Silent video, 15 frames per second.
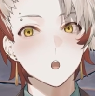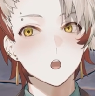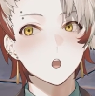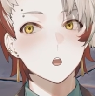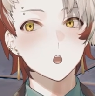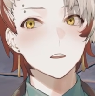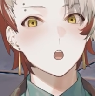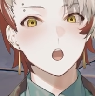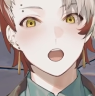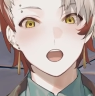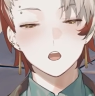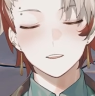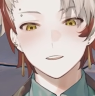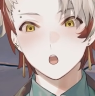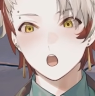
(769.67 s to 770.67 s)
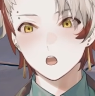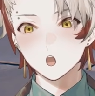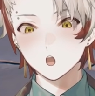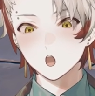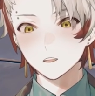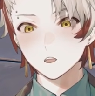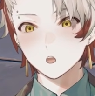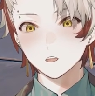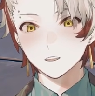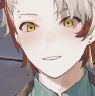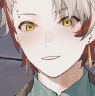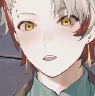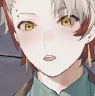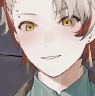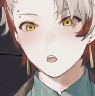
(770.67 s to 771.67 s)
Okay, so we went from
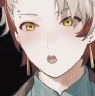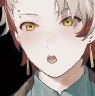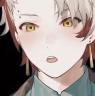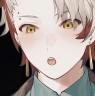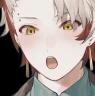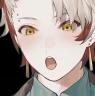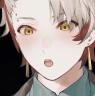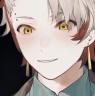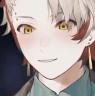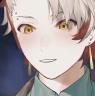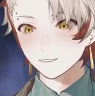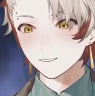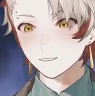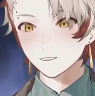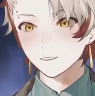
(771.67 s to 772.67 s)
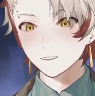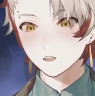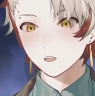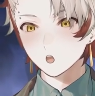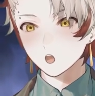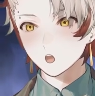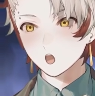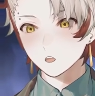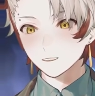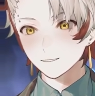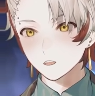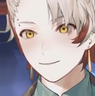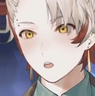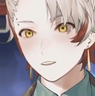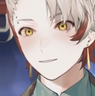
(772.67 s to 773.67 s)
50% of the boss to about
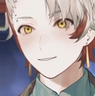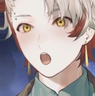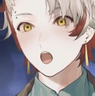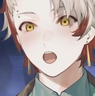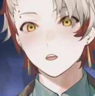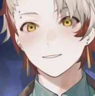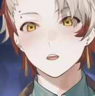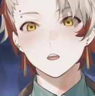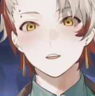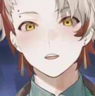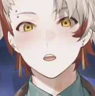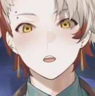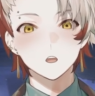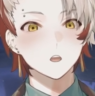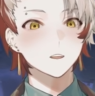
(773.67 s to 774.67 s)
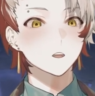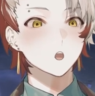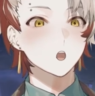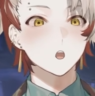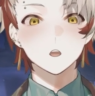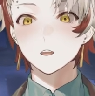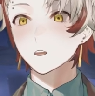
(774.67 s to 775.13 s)
55 to 66.